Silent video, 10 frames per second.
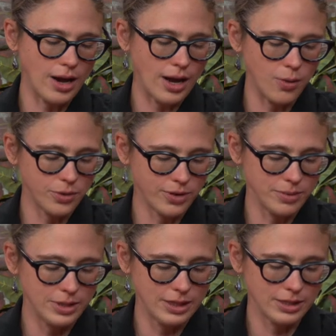how, how we find
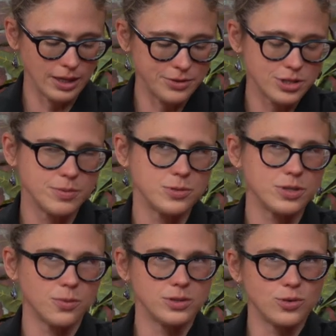meaning in life. It just means we
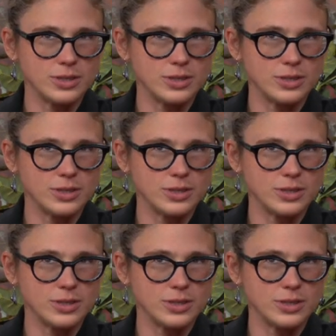don't want to